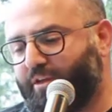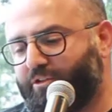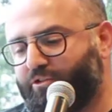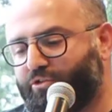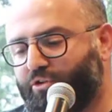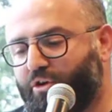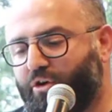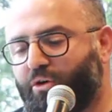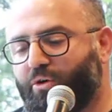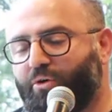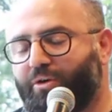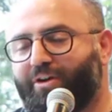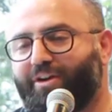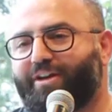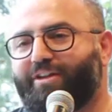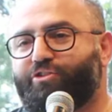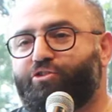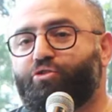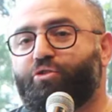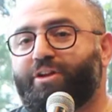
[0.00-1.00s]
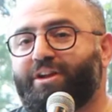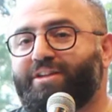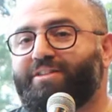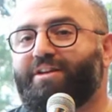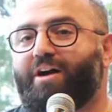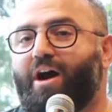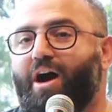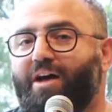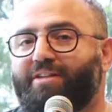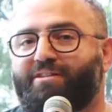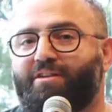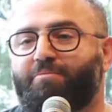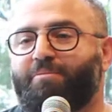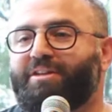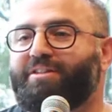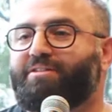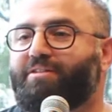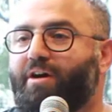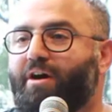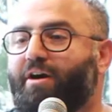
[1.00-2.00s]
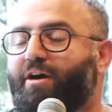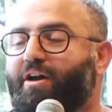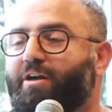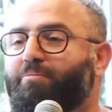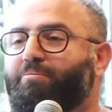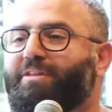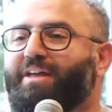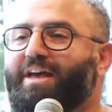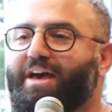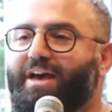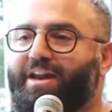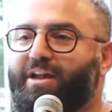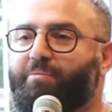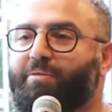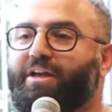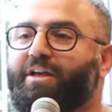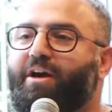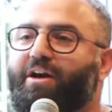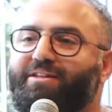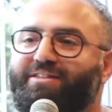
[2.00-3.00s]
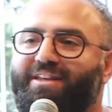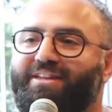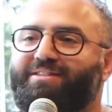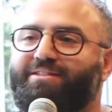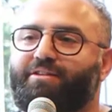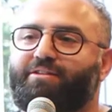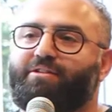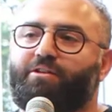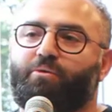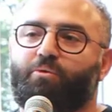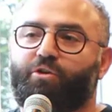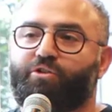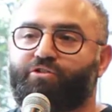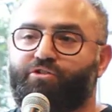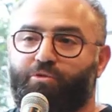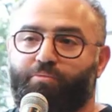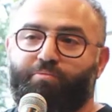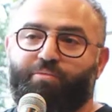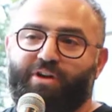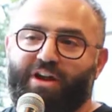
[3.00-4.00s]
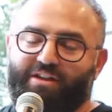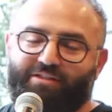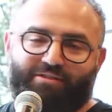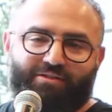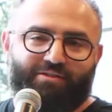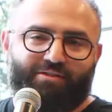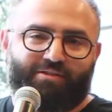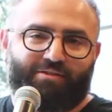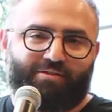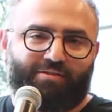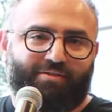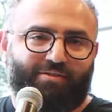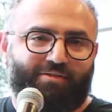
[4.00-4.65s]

So during the Ottoman time, the Arabic identity was suppressed.